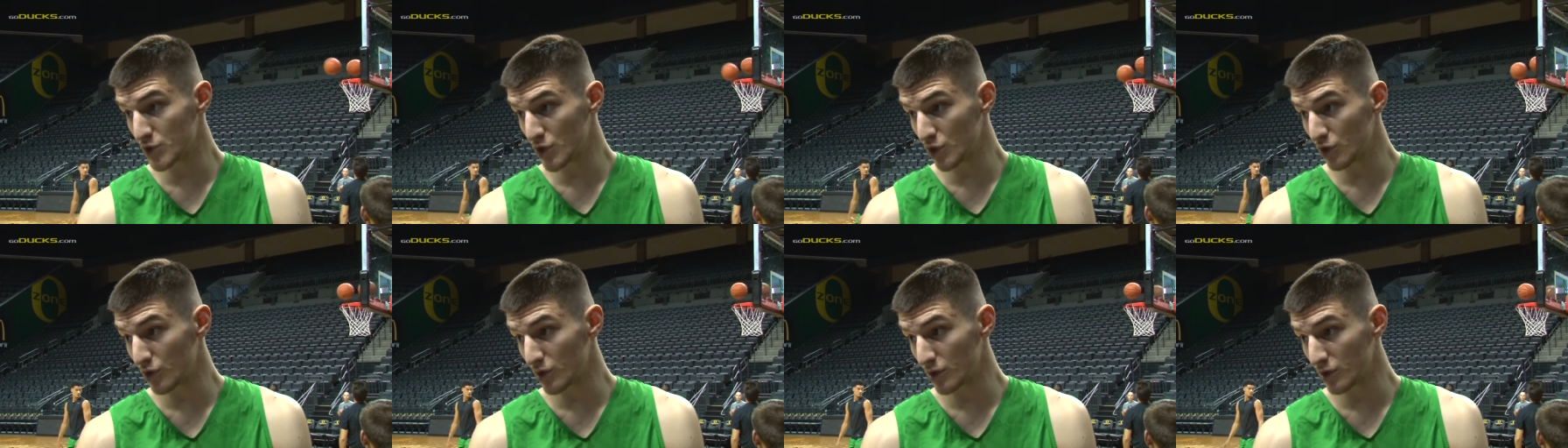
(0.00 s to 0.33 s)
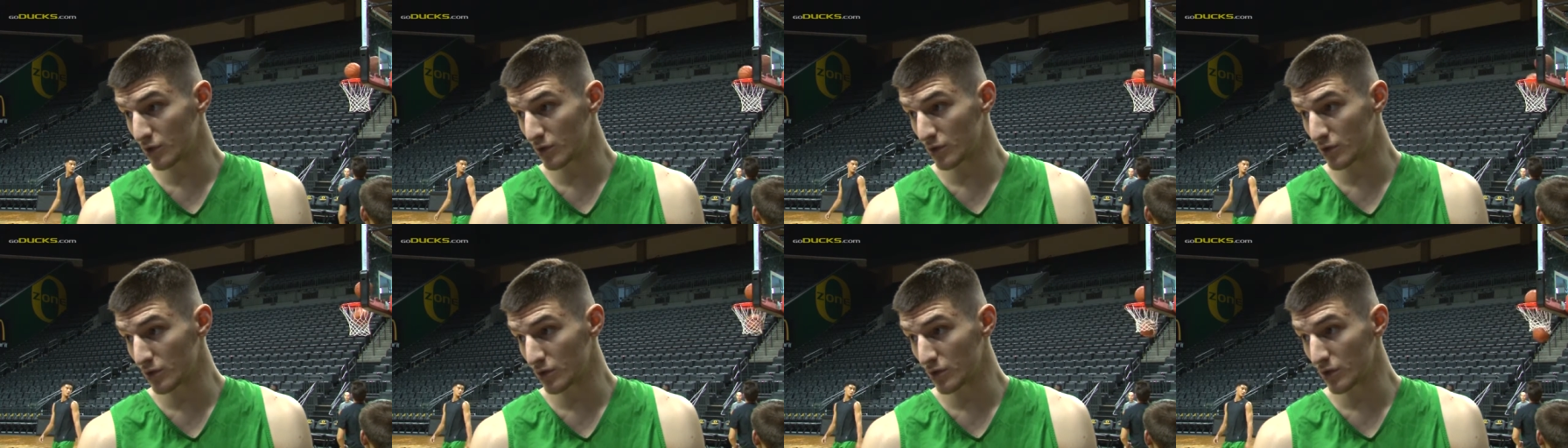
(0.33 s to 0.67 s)
Jordan,
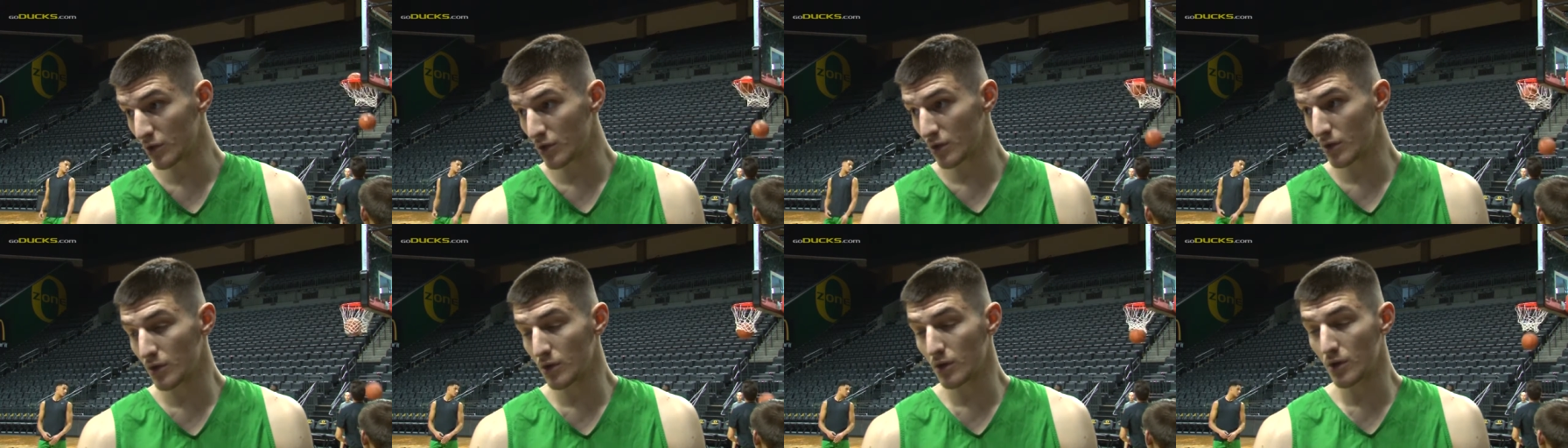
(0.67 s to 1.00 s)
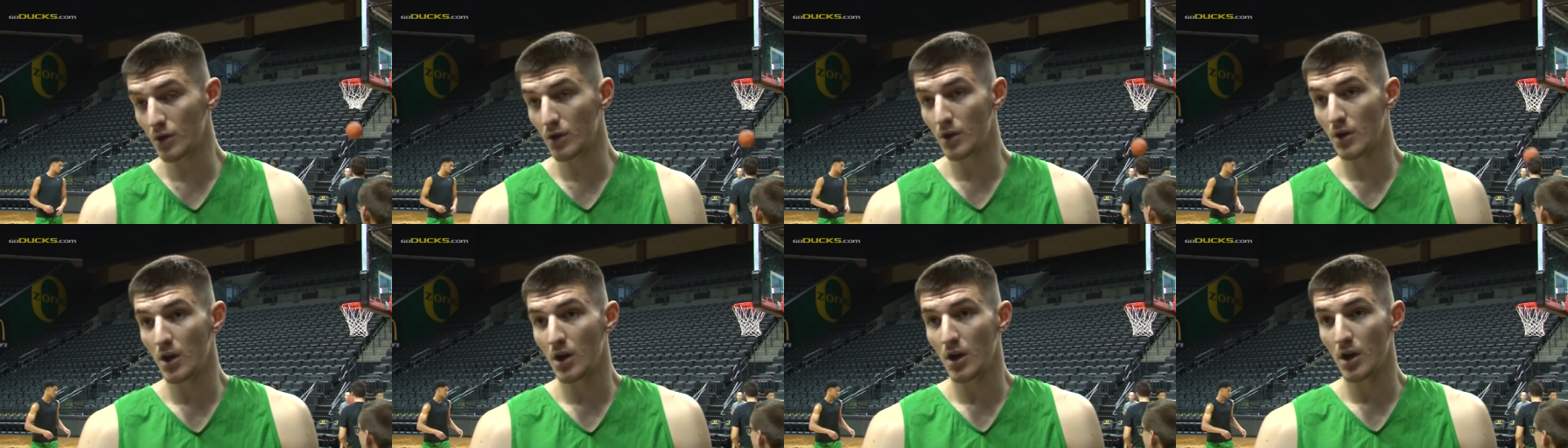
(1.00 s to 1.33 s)

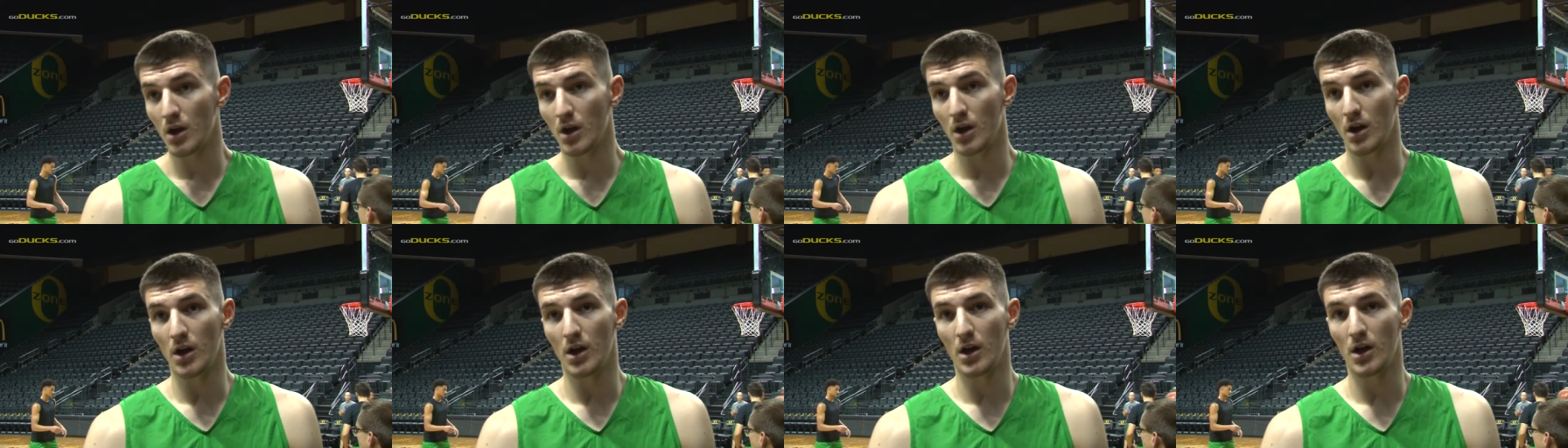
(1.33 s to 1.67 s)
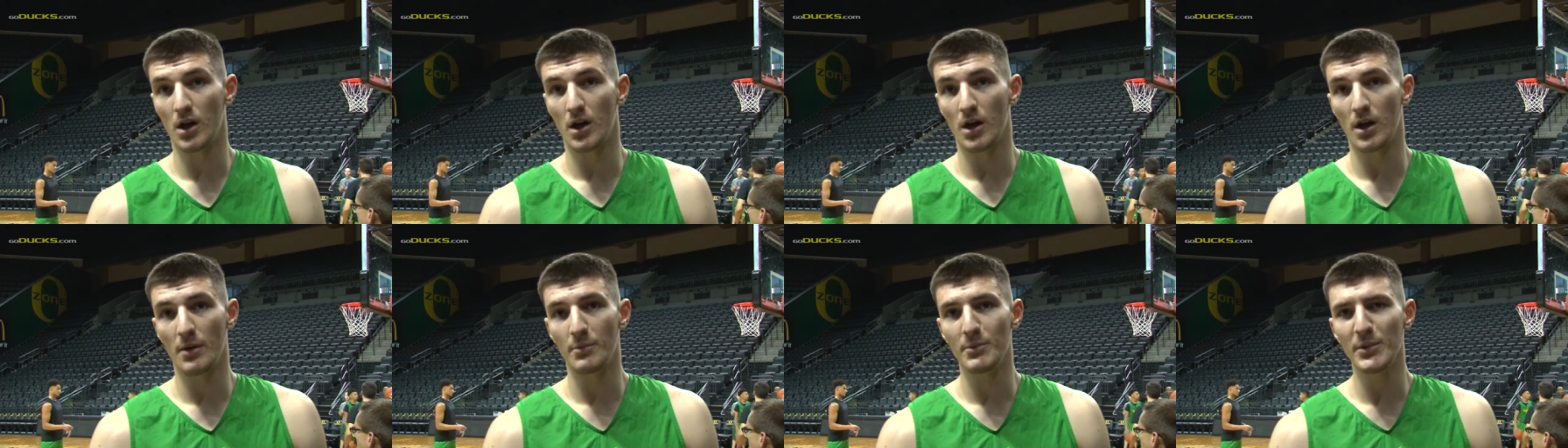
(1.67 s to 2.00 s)

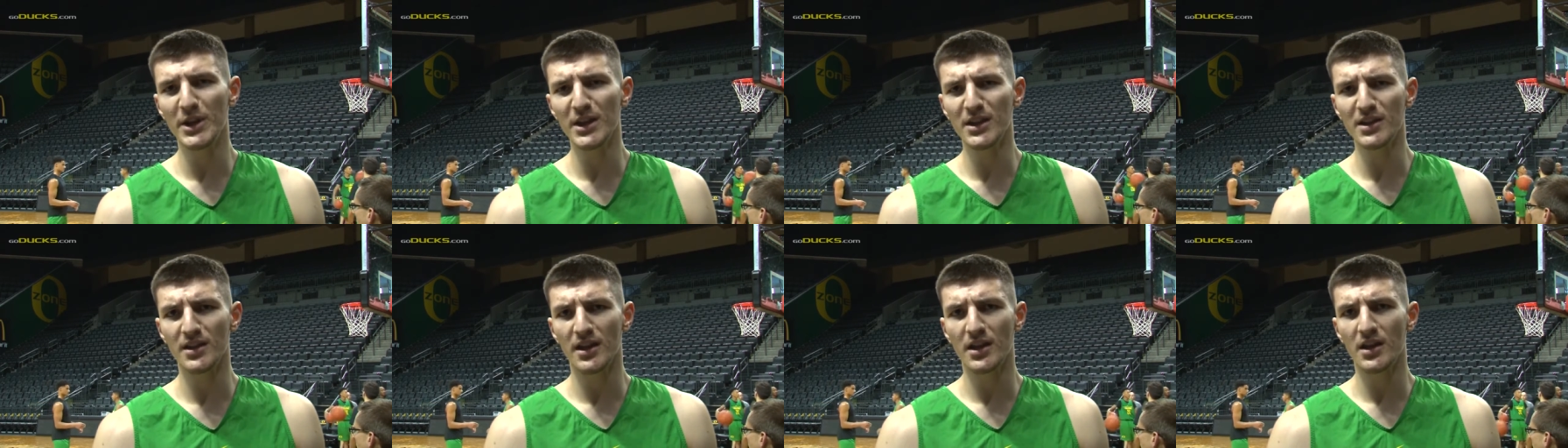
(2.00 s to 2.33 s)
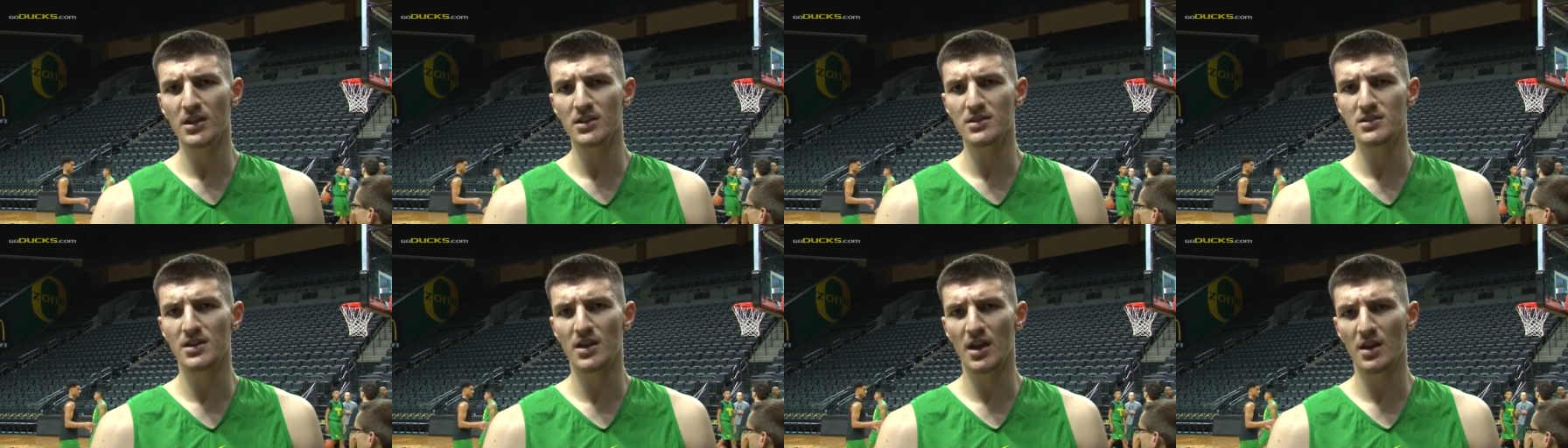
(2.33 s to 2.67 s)
yeah. I mean, he takes
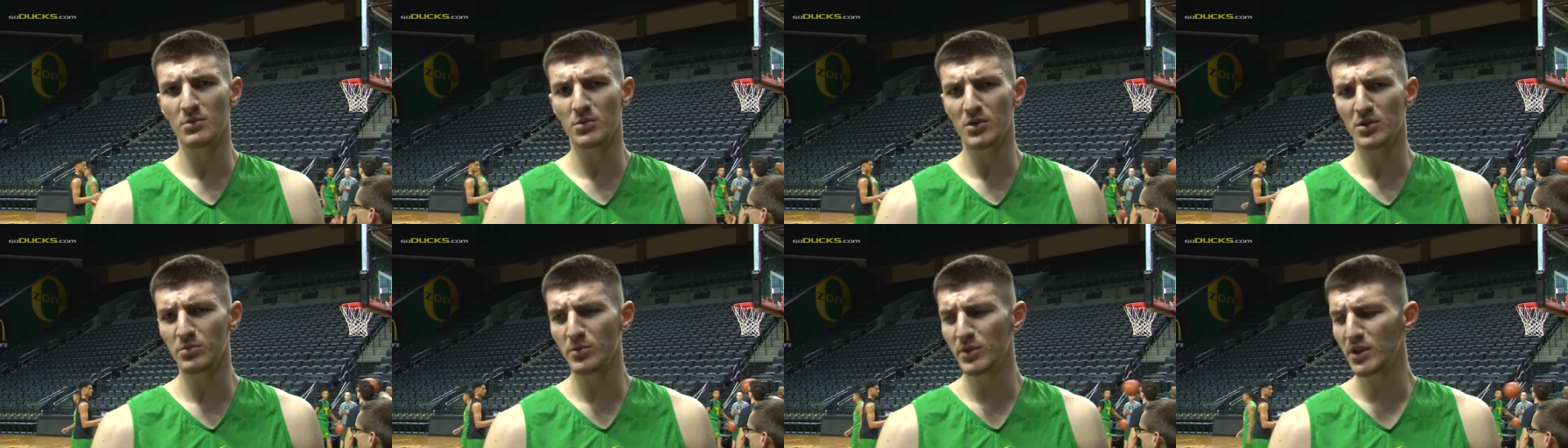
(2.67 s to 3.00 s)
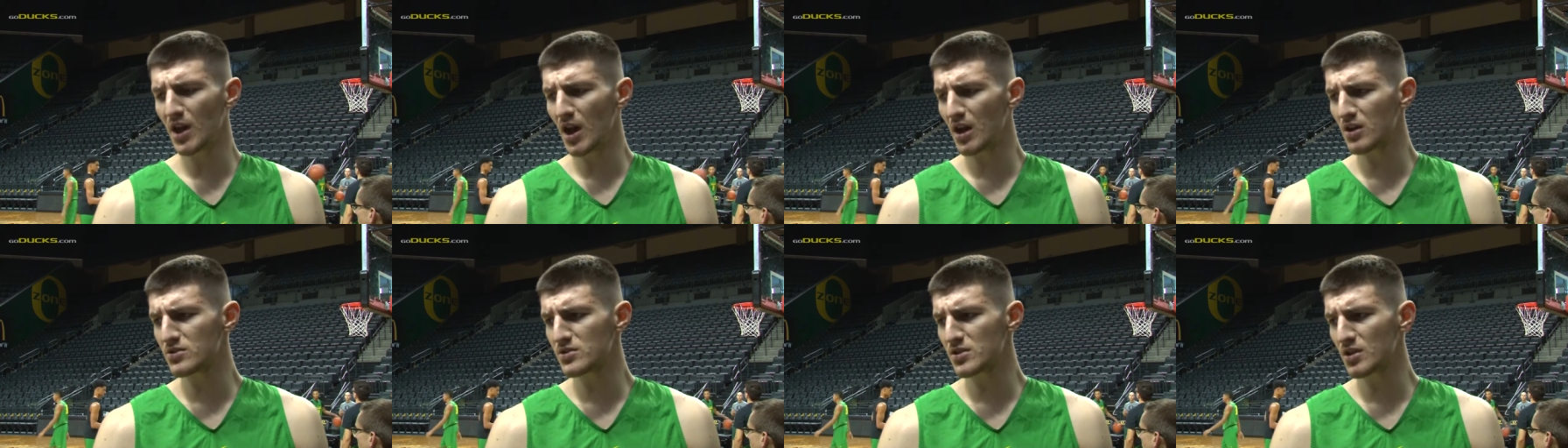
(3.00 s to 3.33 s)
his game a little bit
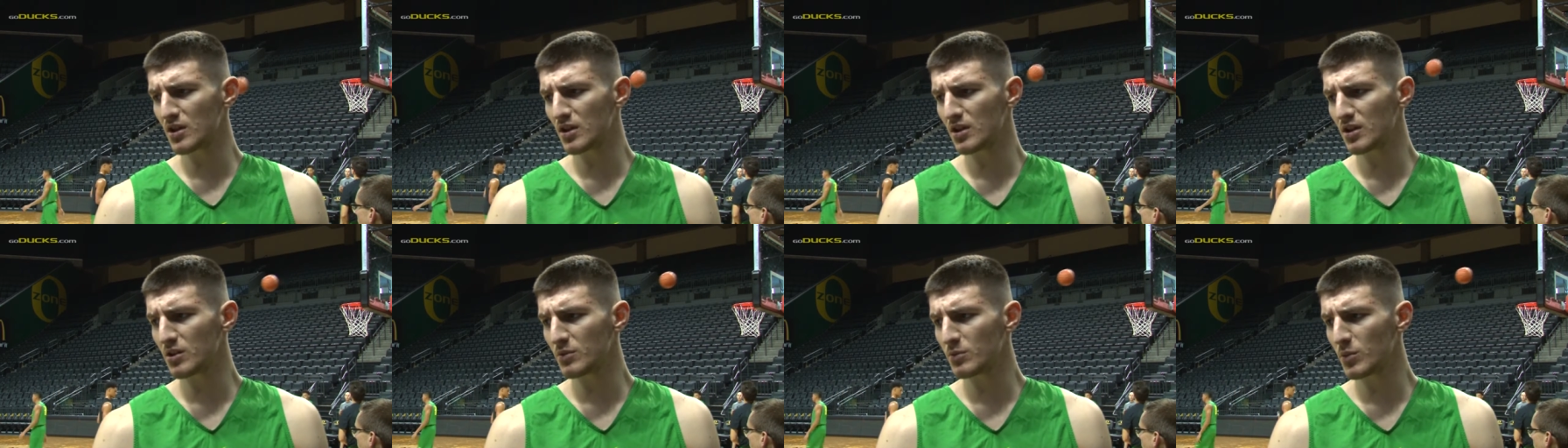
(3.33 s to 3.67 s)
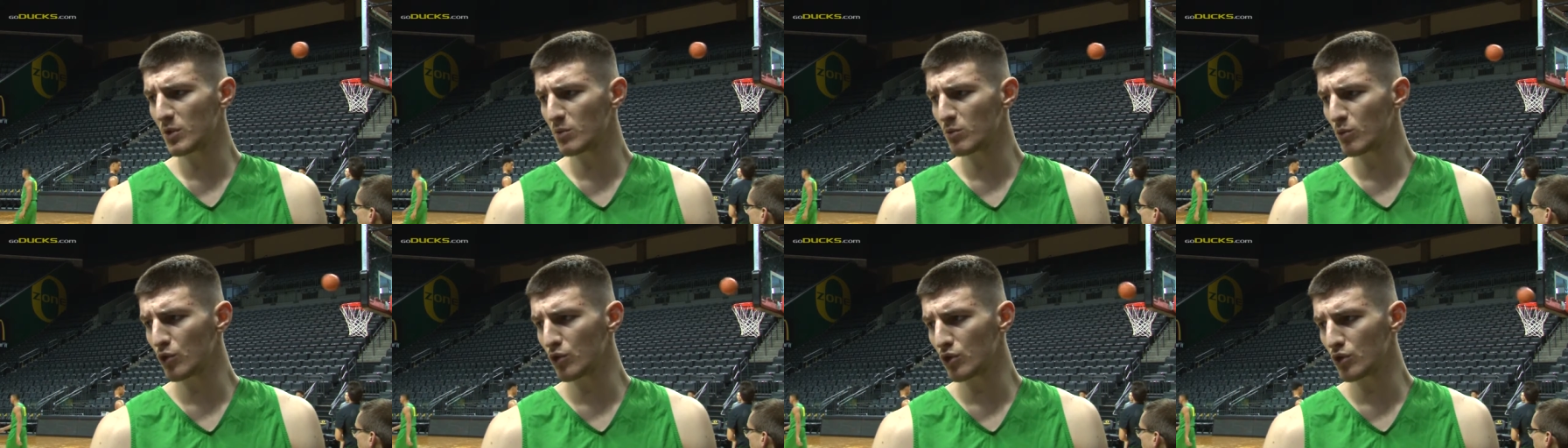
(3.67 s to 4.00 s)
outside a little
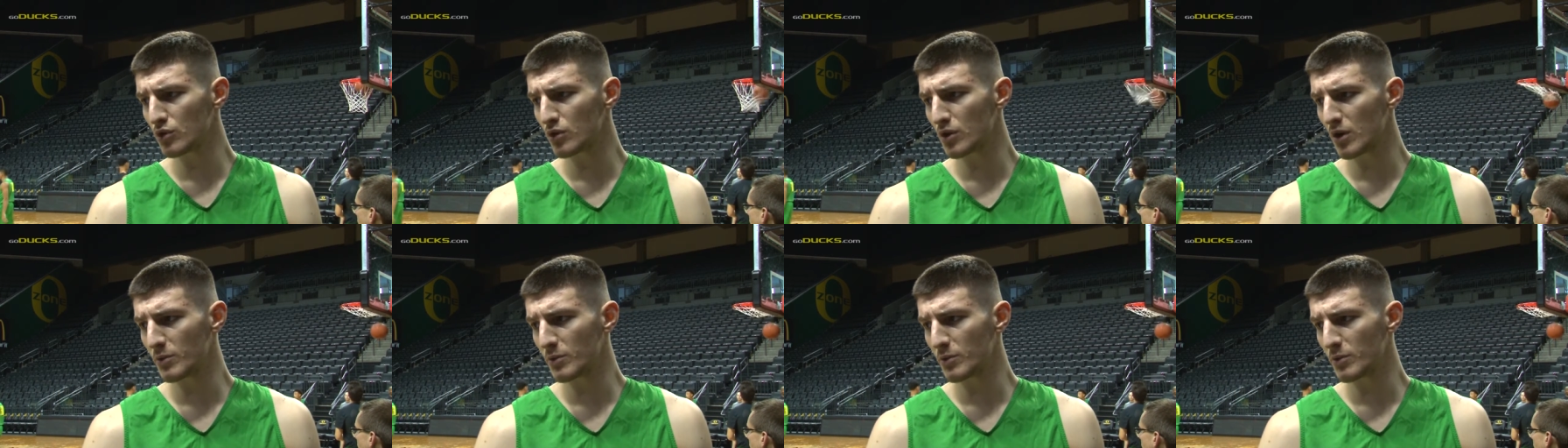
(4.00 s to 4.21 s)
bit more.